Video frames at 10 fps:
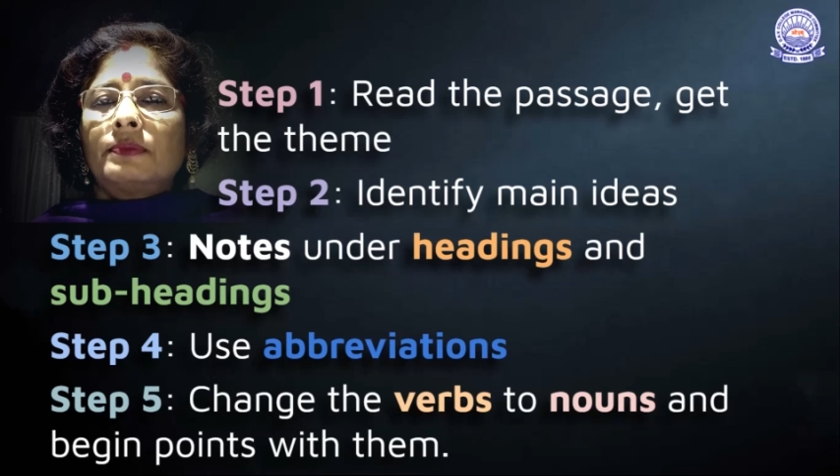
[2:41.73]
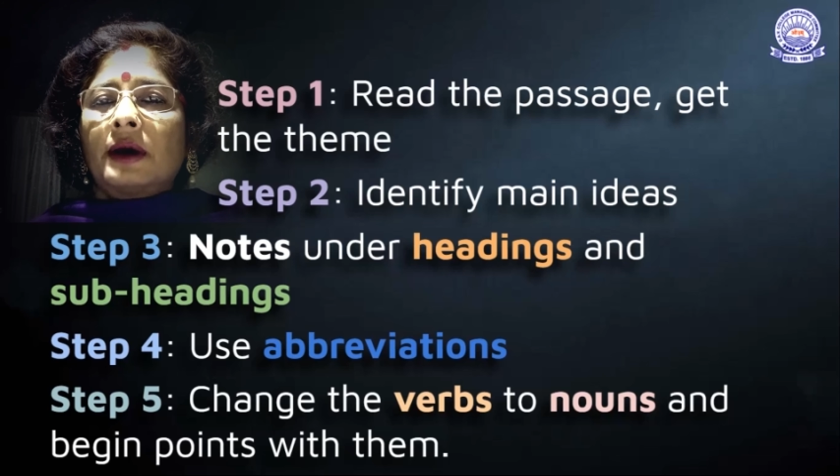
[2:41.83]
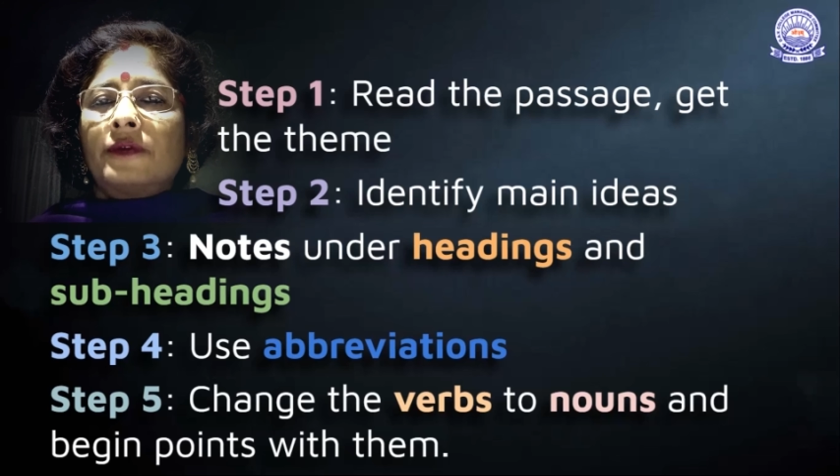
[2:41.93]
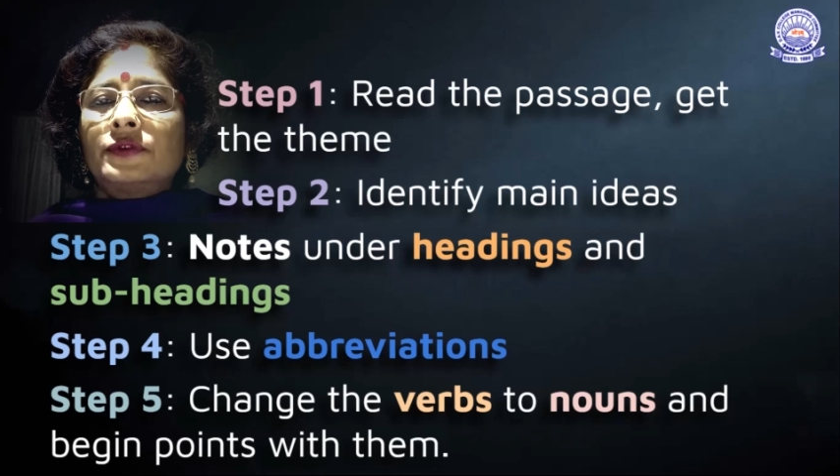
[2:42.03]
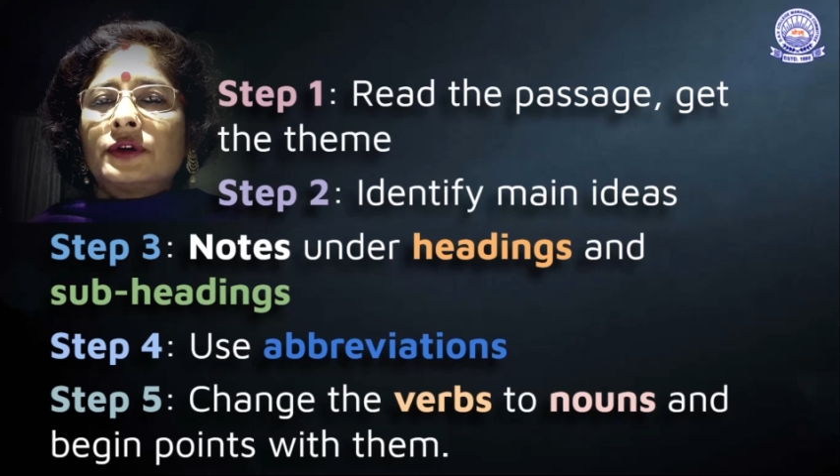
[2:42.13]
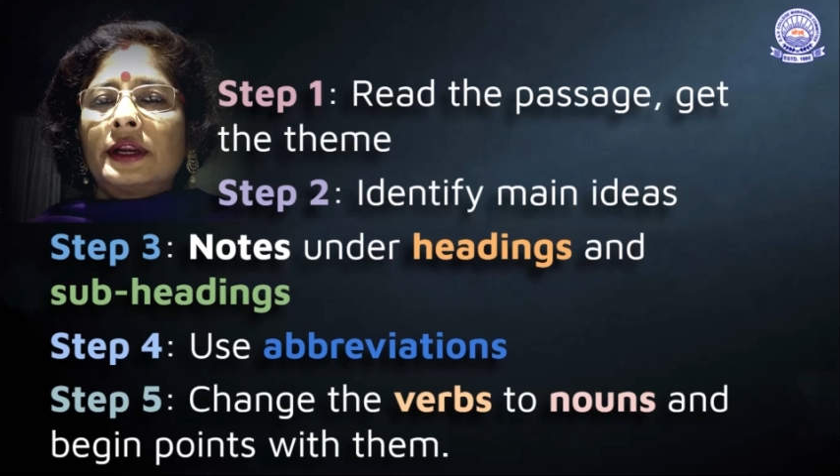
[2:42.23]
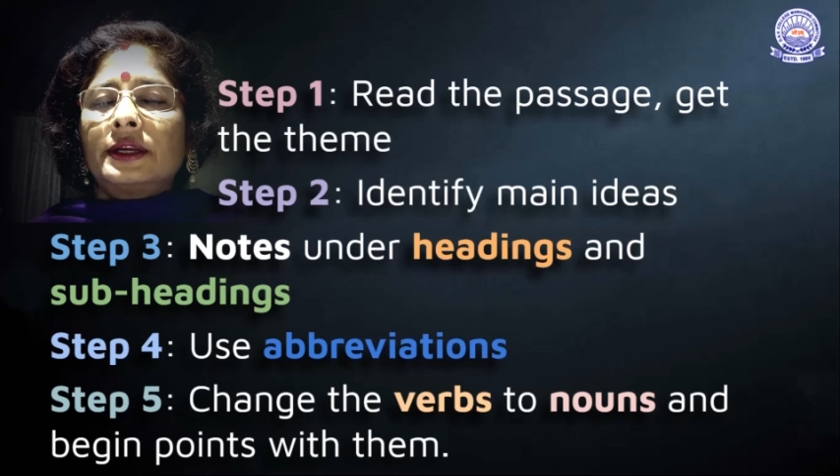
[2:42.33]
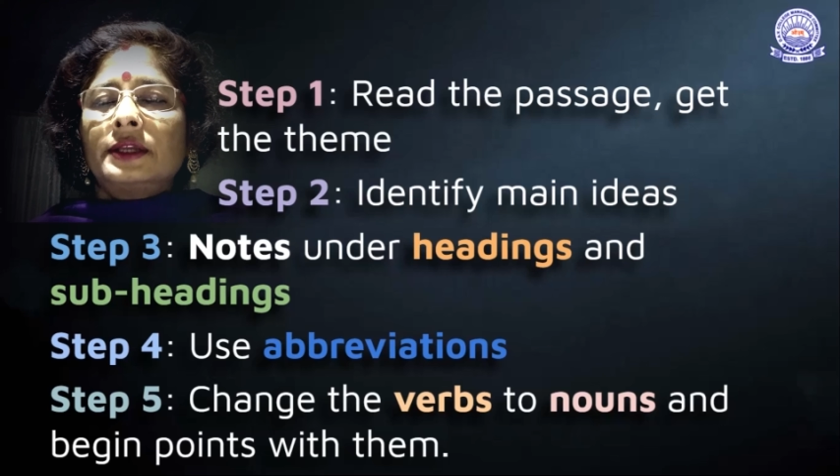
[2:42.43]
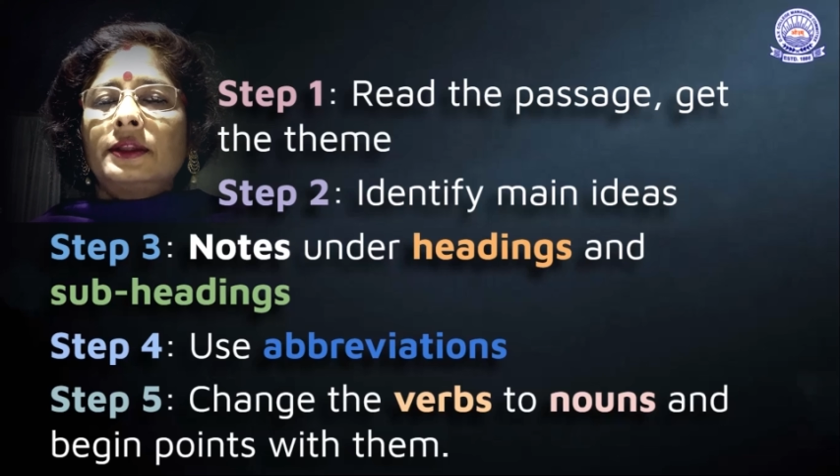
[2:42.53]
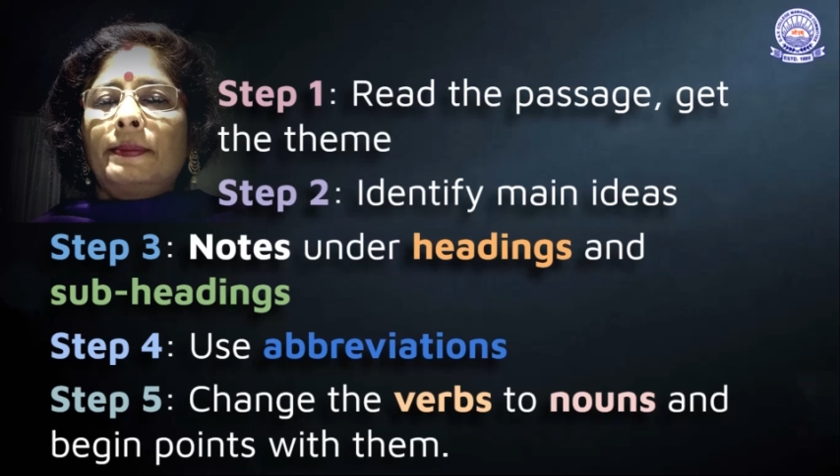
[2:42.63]
after
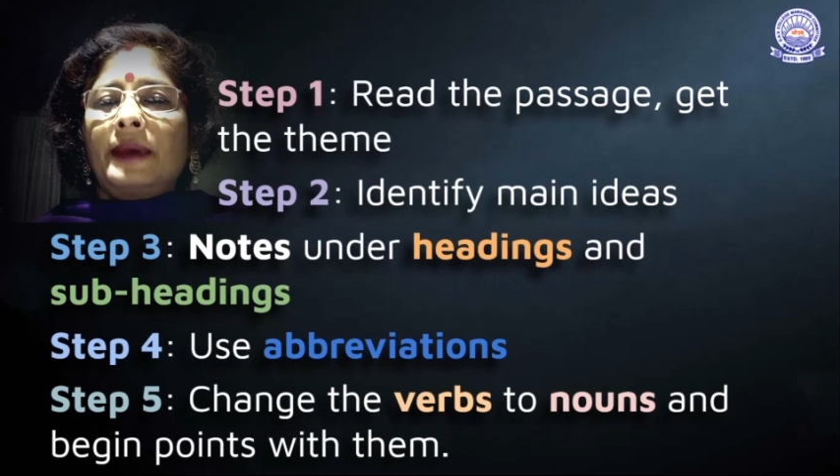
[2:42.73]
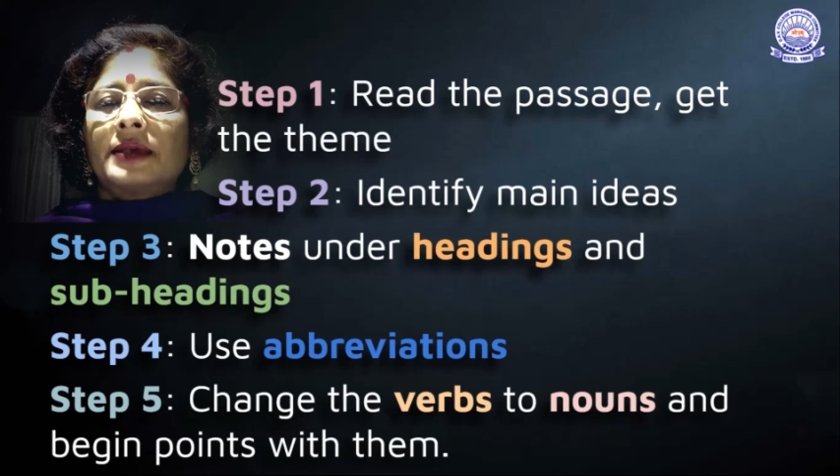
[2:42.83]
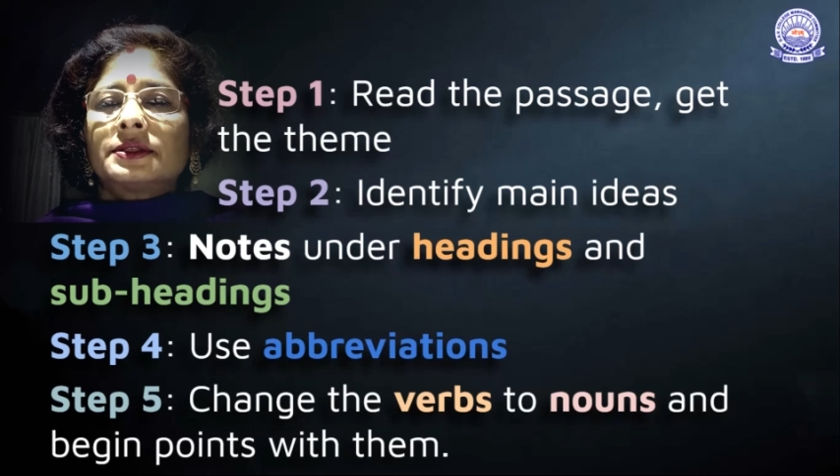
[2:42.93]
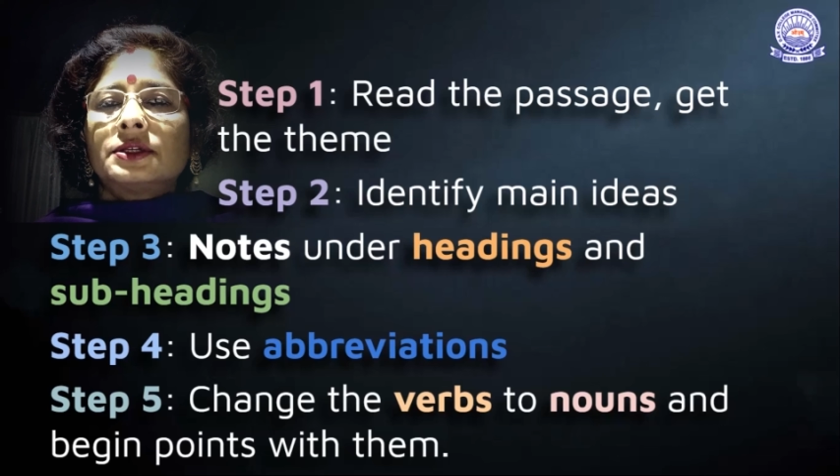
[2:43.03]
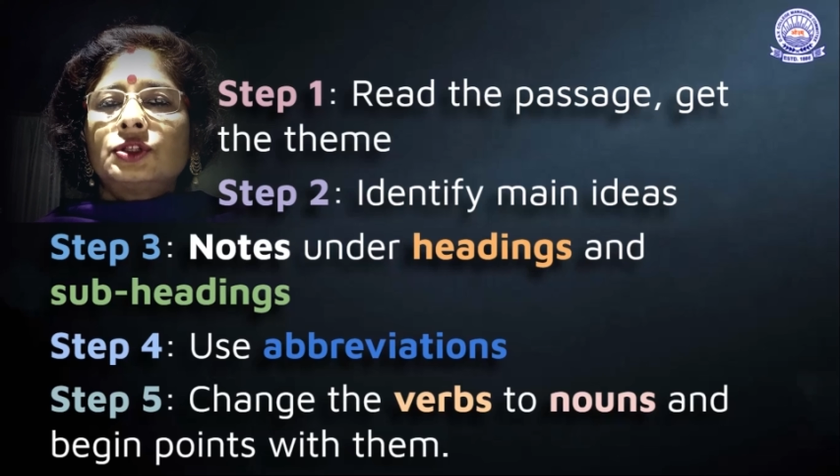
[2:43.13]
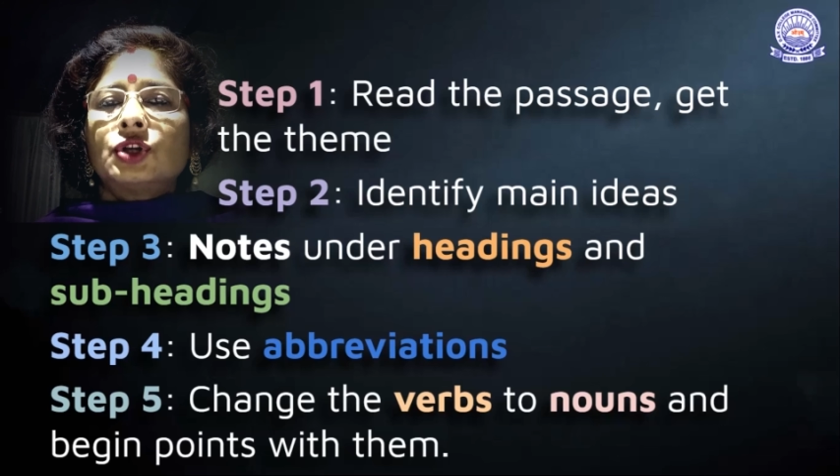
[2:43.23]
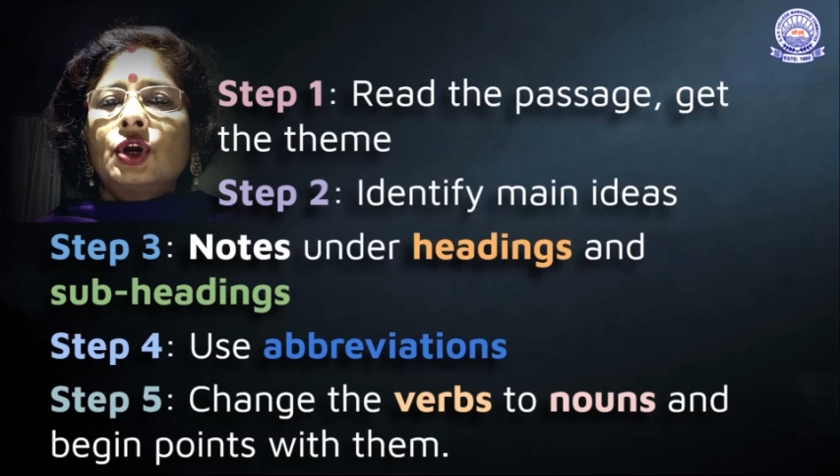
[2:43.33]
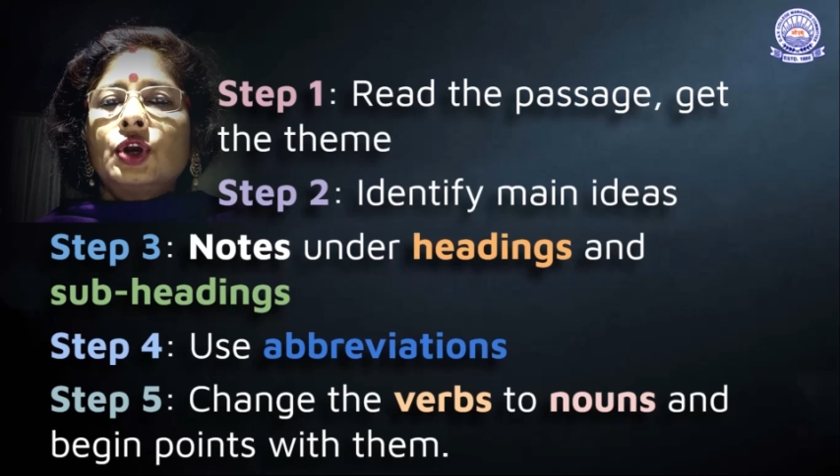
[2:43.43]
reading the passage,